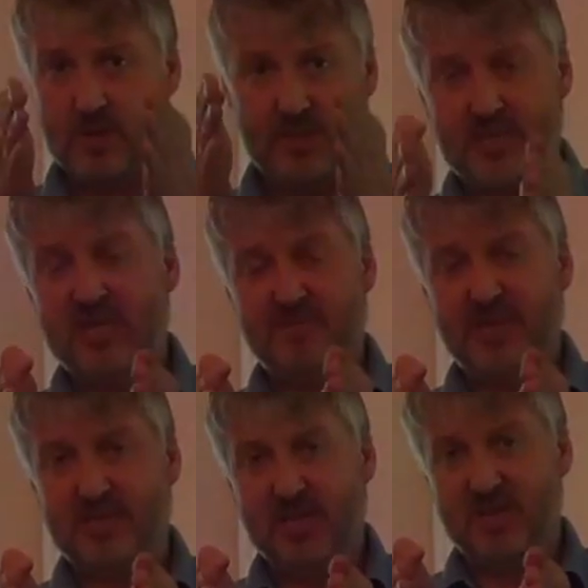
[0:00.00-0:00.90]

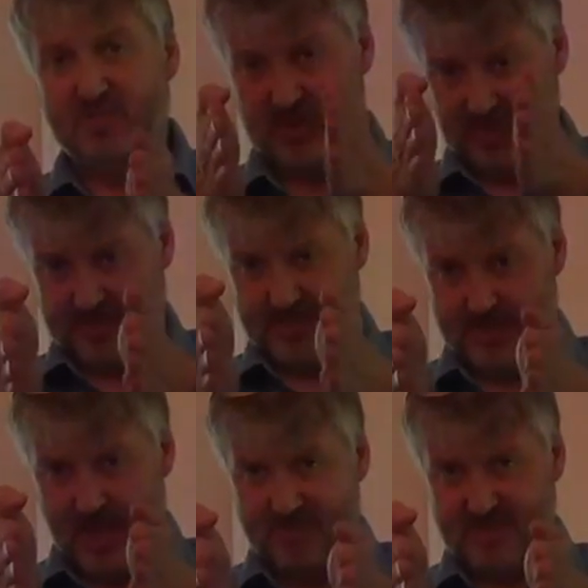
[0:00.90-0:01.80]
CBT because
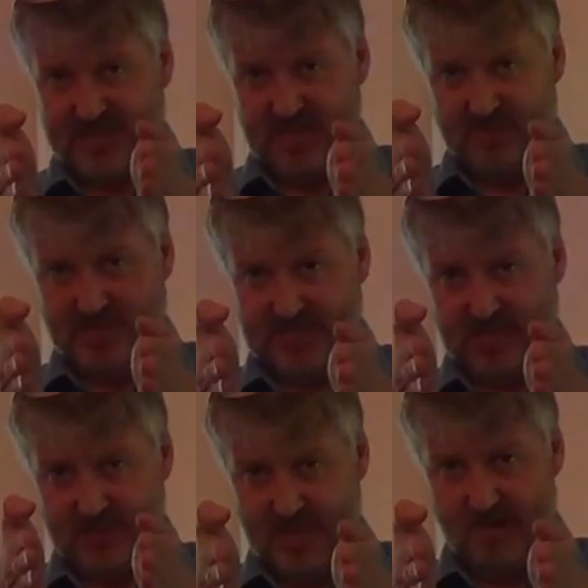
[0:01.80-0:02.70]
I'm a
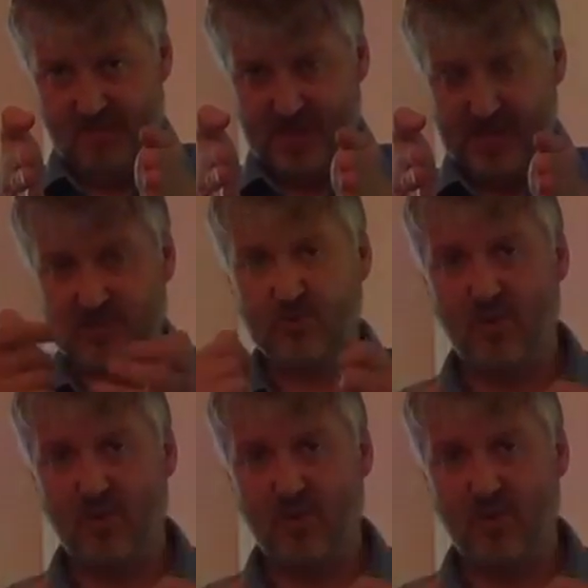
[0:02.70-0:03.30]
CBT therapist,